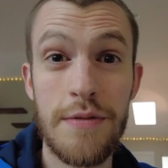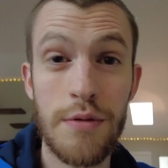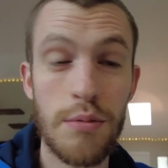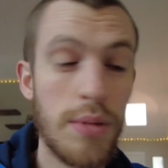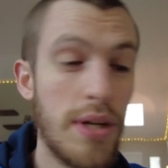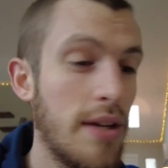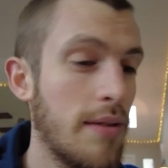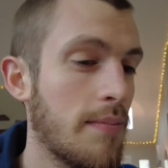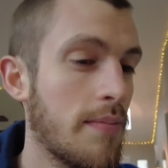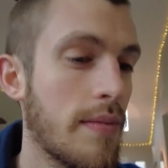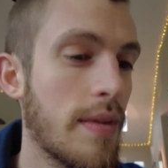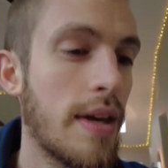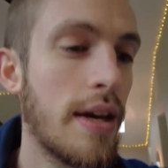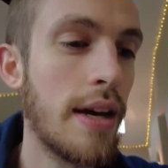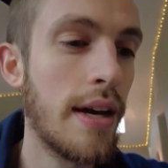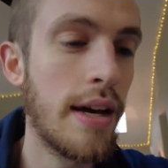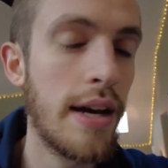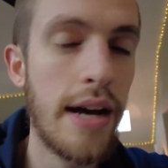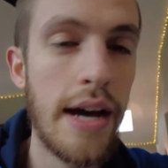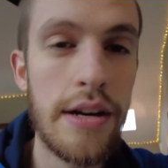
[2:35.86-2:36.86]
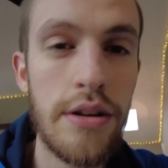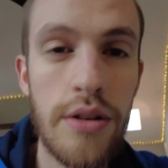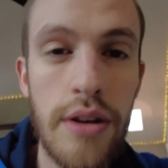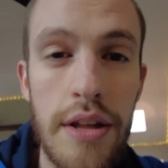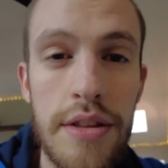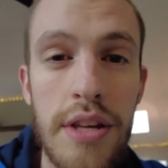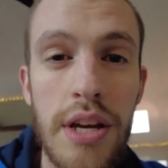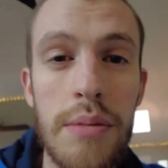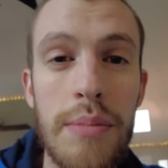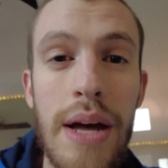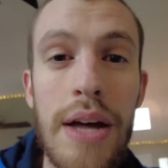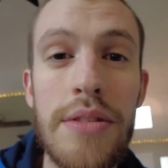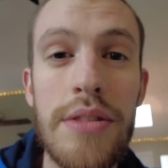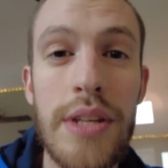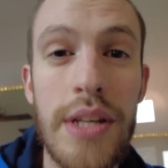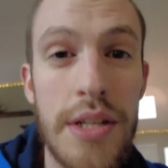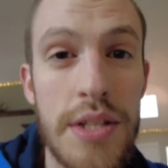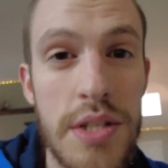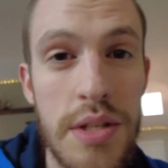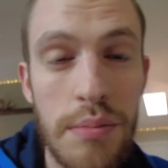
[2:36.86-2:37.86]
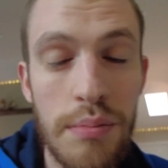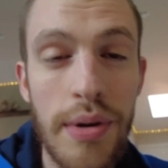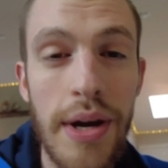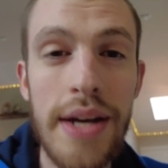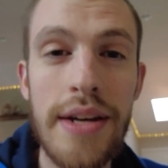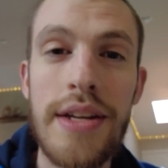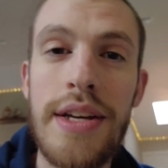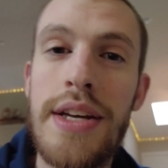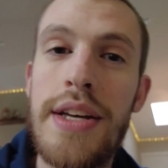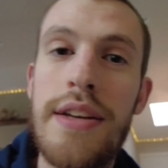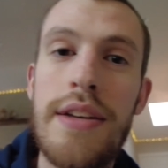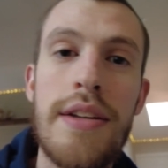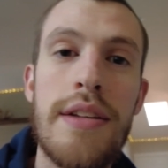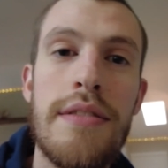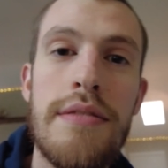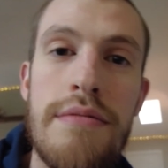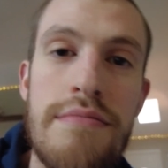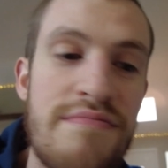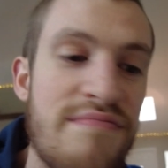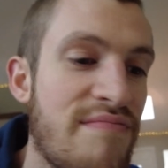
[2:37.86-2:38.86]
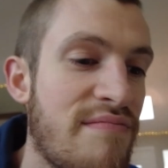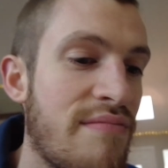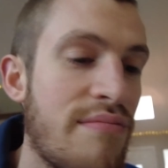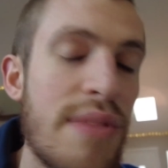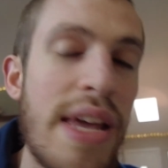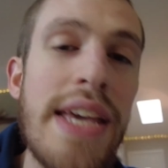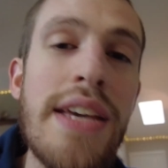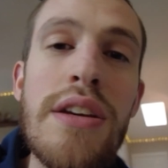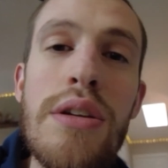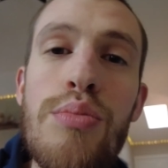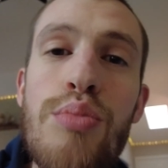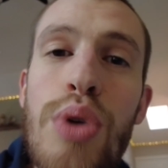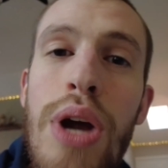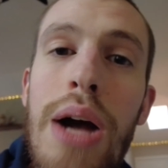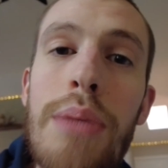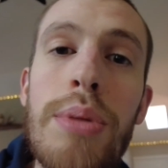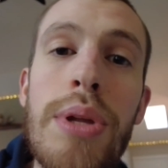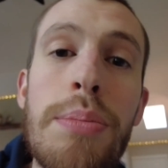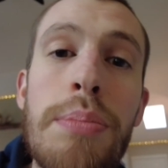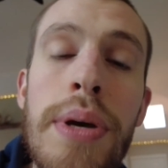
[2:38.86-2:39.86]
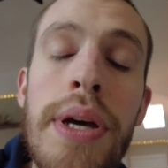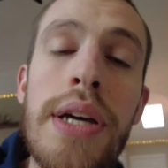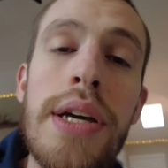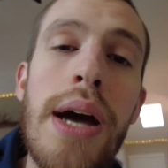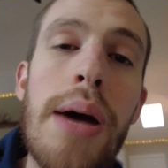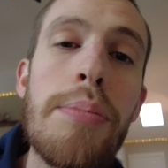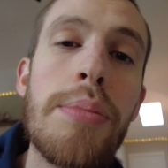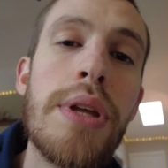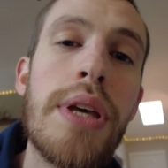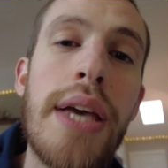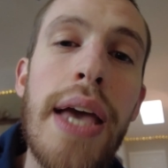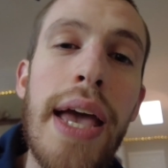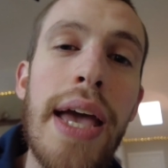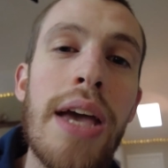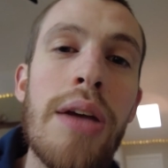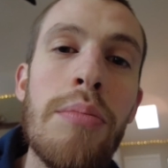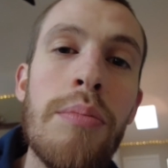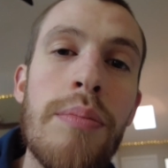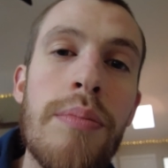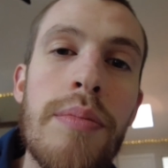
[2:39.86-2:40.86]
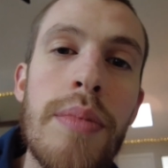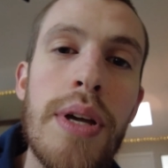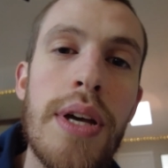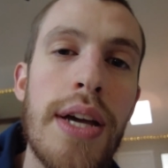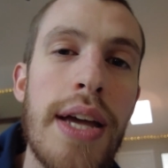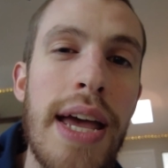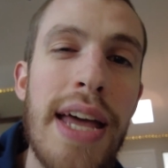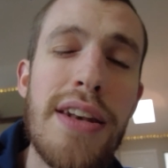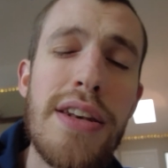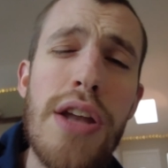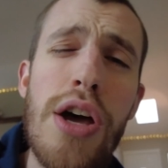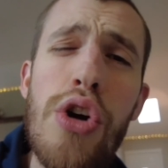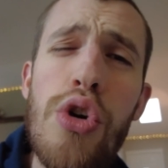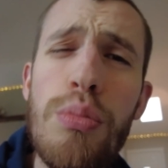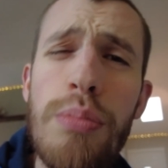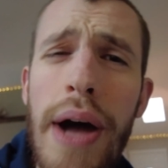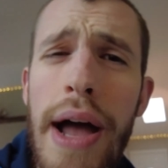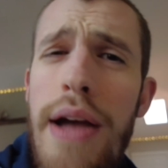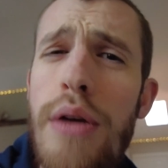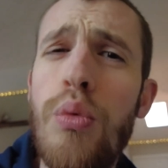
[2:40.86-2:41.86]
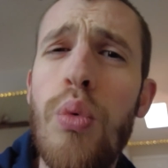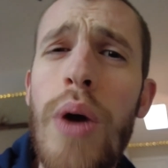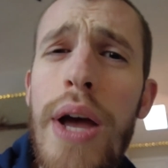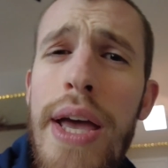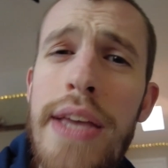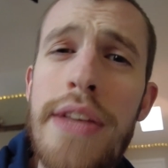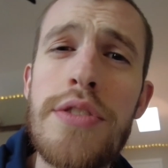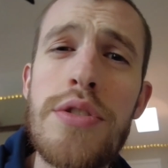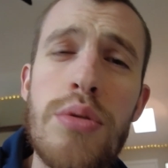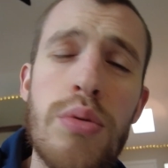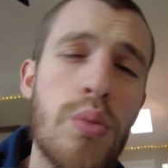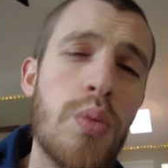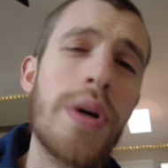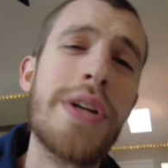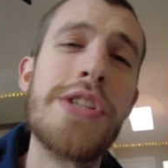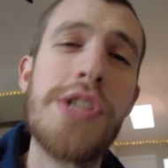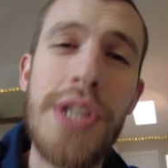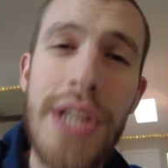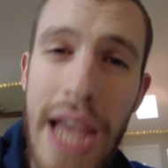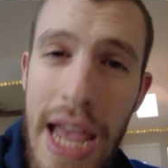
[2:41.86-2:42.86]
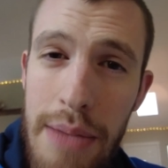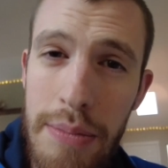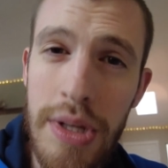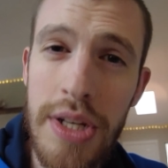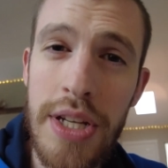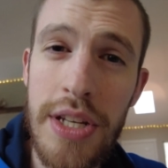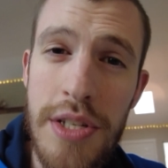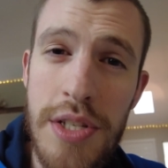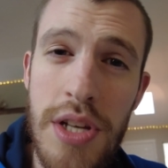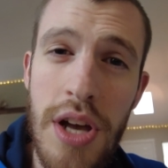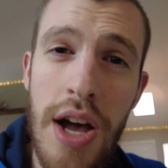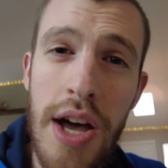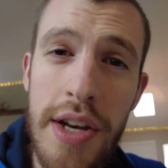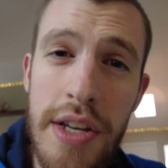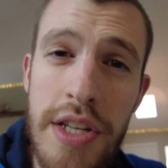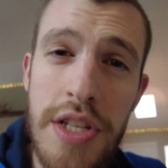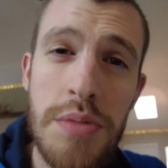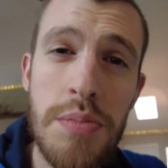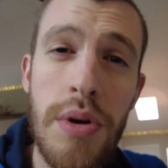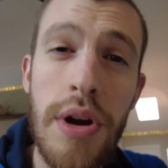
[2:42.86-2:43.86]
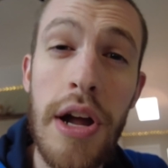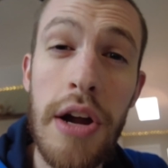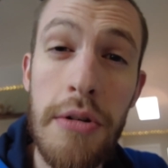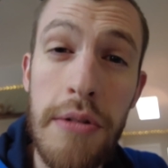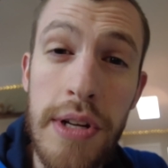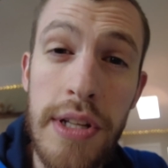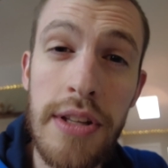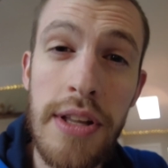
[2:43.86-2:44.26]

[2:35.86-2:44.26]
for me, I know nothing about this, but Nate could probably pick up the game and know by weight which game it is on his priority